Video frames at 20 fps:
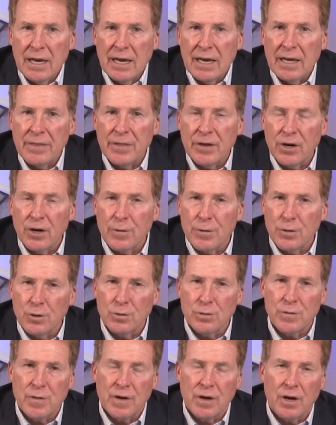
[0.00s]
And there are
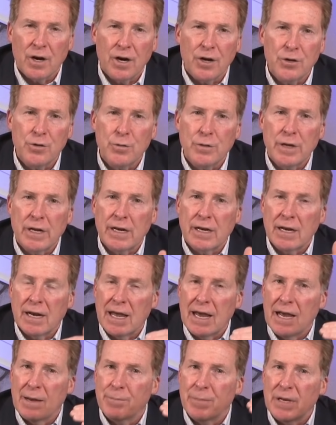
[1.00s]
those that argue that it'll
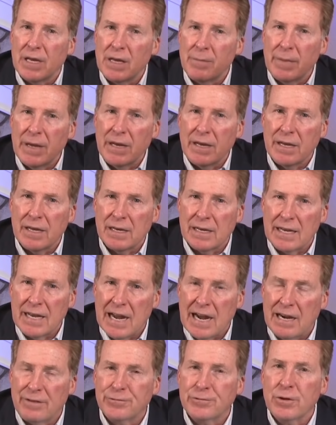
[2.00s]
happen immediately
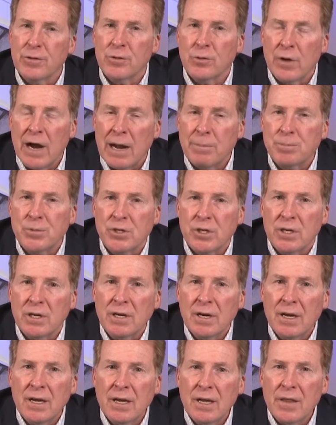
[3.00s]
after the
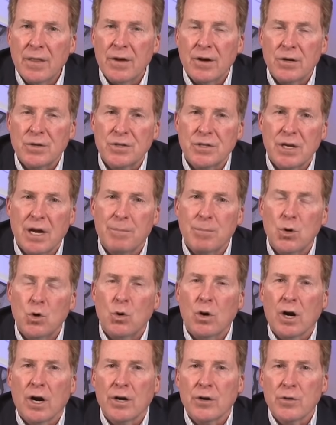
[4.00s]
rapture. There are some
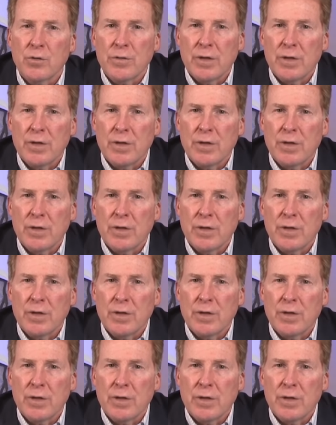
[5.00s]
who argue